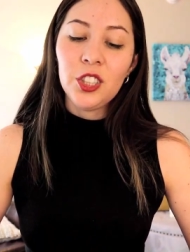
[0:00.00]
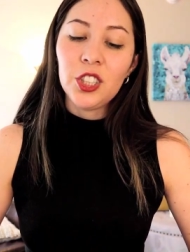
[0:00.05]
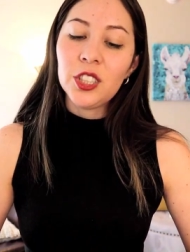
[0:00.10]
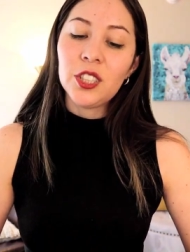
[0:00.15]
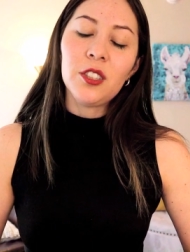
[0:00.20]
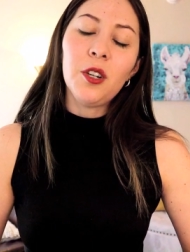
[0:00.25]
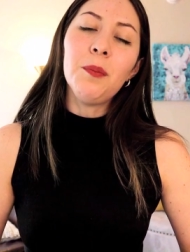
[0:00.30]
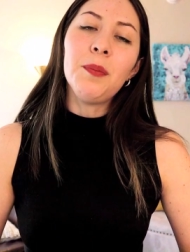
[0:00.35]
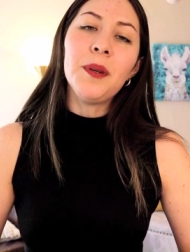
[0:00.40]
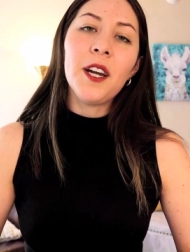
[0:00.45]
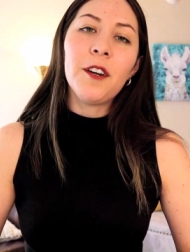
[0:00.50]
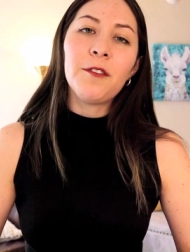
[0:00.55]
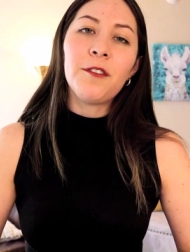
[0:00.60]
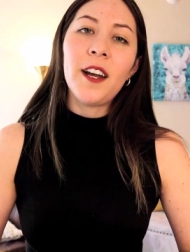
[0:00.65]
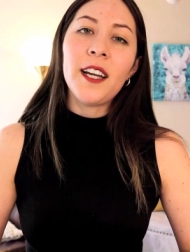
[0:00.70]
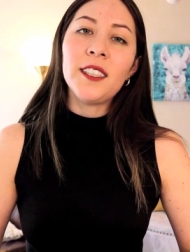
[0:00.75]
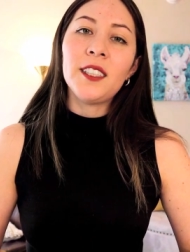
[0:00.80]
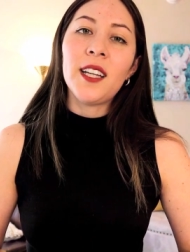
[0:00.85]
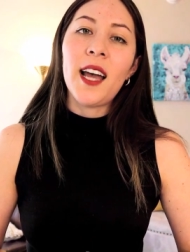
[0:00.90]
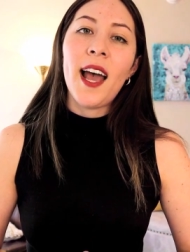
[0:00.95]
Just don't be
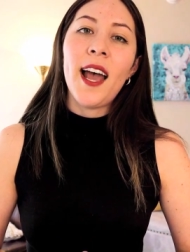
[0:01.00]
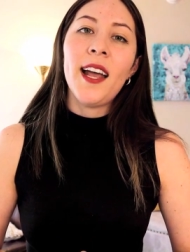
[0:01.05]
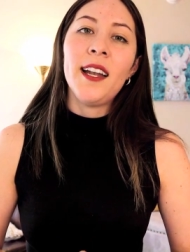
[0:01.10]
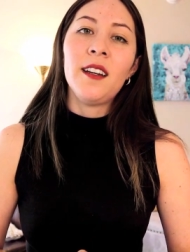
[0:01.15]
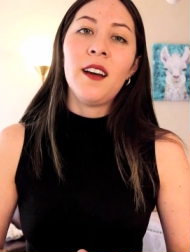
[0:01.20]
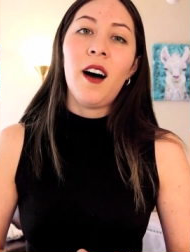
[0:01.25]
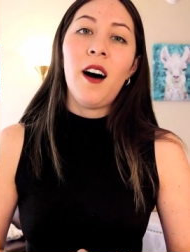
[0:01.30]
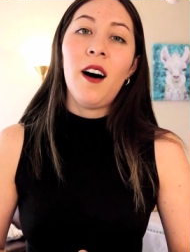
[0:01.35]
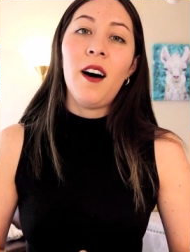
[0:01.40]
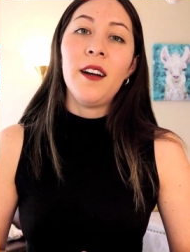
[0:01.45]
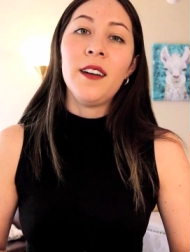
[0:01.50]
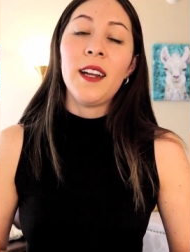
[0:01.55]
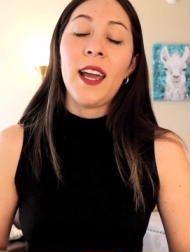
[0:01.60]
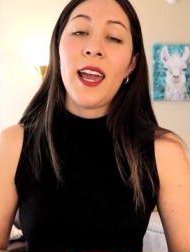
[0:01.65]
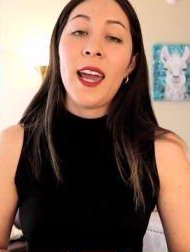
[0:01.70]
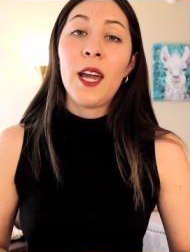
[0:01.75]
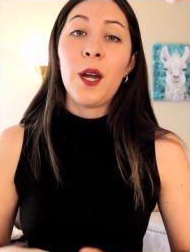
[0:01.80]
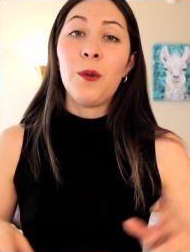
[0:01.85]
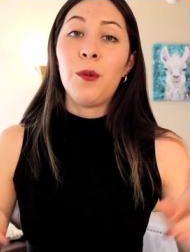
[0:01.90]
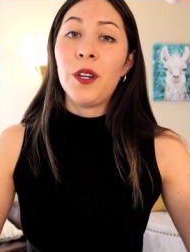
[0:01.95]
afraid to end on
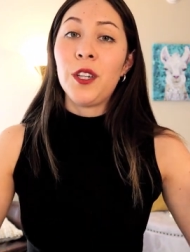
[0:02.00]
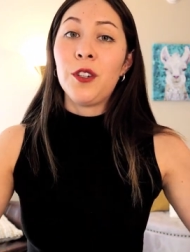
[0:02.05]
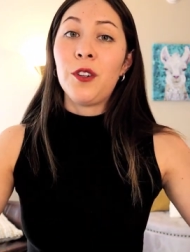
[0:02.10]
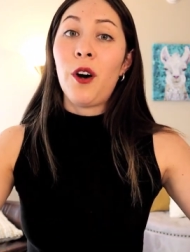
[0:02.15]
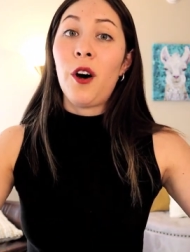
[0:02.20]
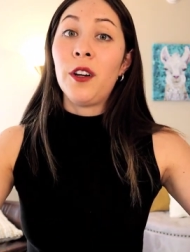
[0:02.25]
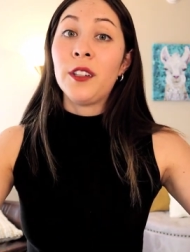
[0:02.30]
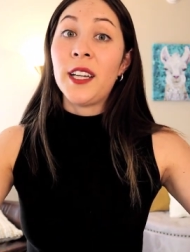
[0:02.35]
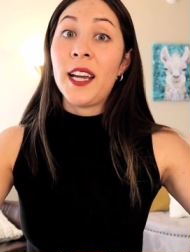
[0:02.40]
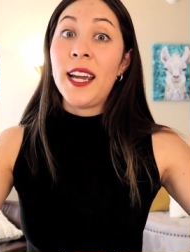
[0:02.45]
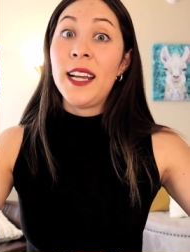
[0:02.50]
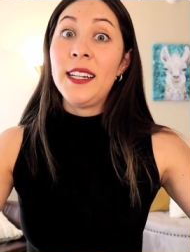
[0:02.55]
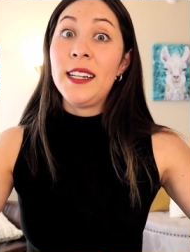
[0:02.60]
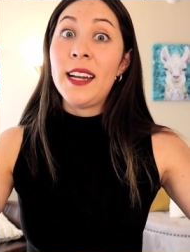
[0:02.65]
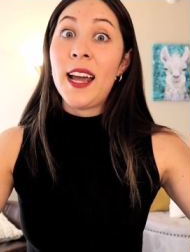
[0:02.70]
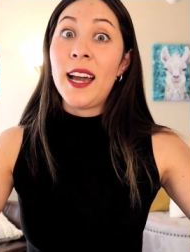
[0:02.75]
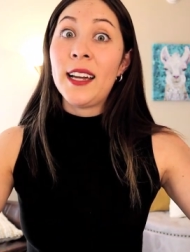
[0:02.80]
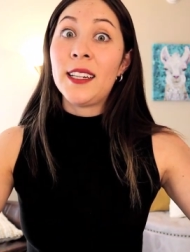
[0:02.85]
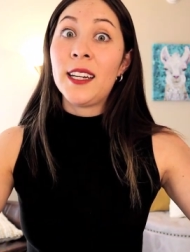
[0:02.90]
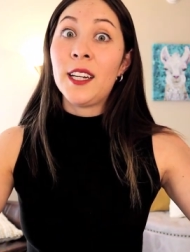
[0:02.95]
a what you called a
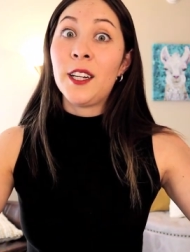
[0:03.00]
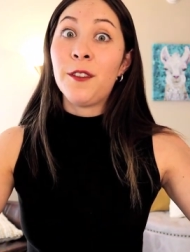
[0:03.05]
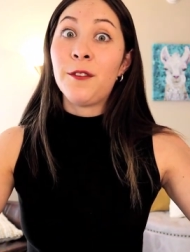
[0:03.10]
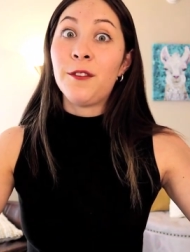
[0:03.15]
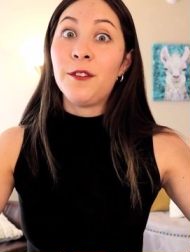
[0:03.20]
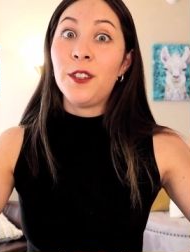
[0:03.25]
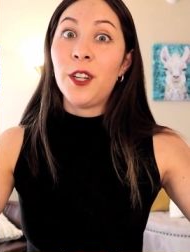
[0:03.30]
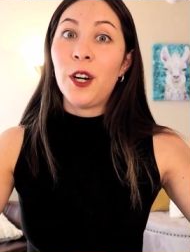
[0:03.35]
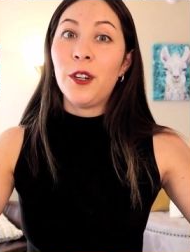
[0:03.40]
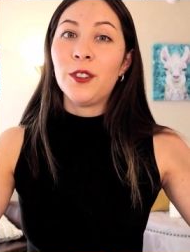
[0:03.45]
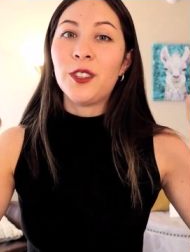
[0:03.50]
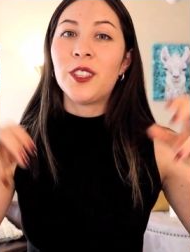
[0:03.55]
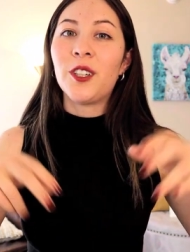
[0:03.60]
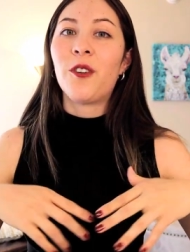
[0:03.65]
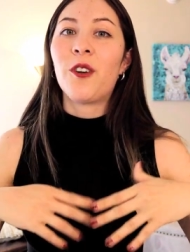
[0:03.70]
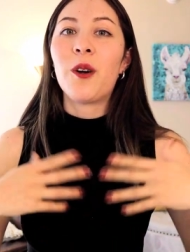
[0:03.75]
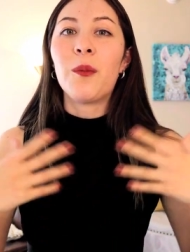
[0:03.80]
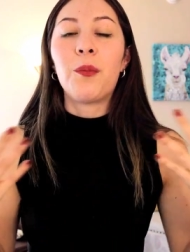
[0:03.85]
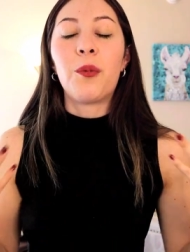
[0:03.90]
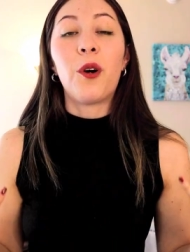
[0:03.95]
negative note
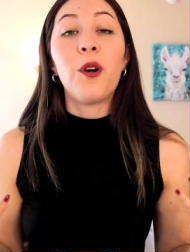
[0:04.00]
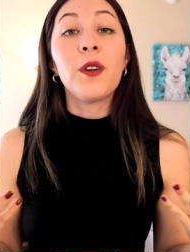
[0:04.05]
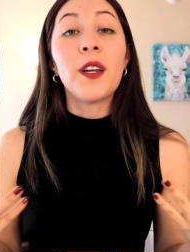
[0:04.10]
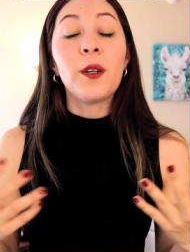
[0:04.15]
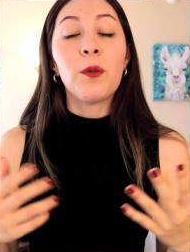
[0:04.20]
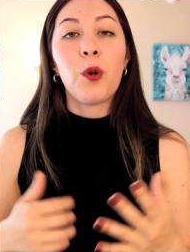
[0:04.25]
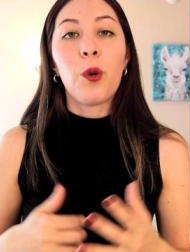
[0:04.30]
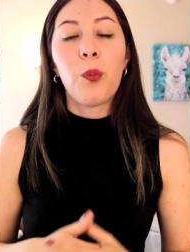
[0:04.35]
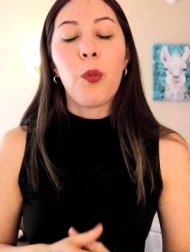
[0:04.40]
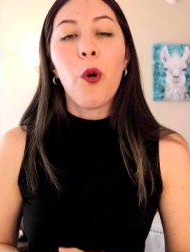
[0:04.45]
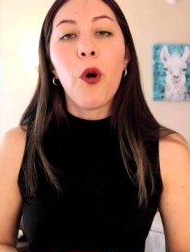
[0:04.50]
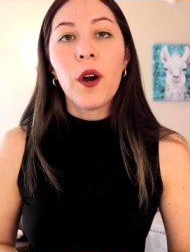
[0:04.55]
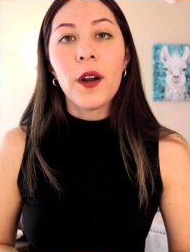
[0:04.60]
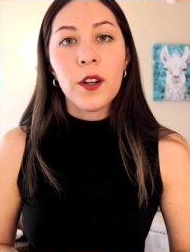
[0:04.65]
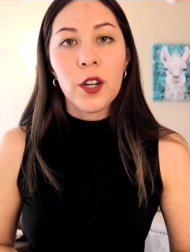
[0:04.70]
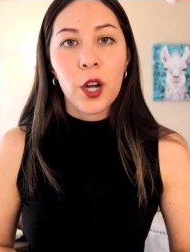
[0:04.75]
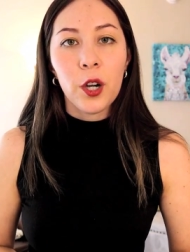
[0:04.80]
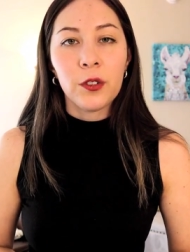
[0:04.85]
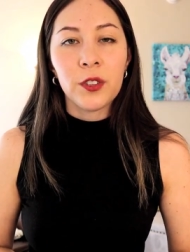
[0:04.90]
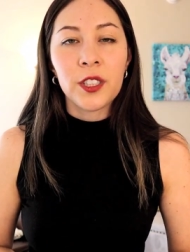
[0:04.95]
or a broken
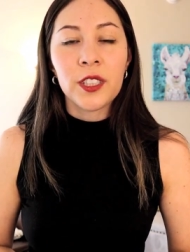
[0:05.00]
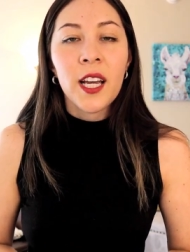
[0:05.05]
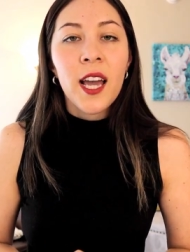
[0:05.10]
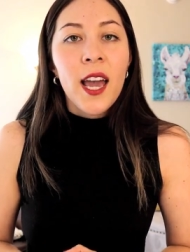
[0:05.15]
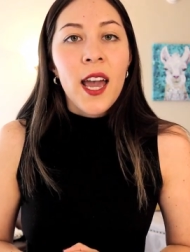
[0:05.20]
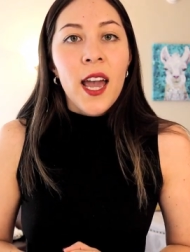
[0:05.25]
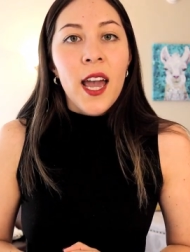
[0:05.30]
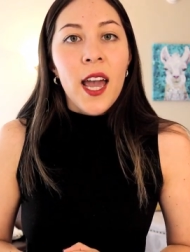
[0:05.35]
rapport note.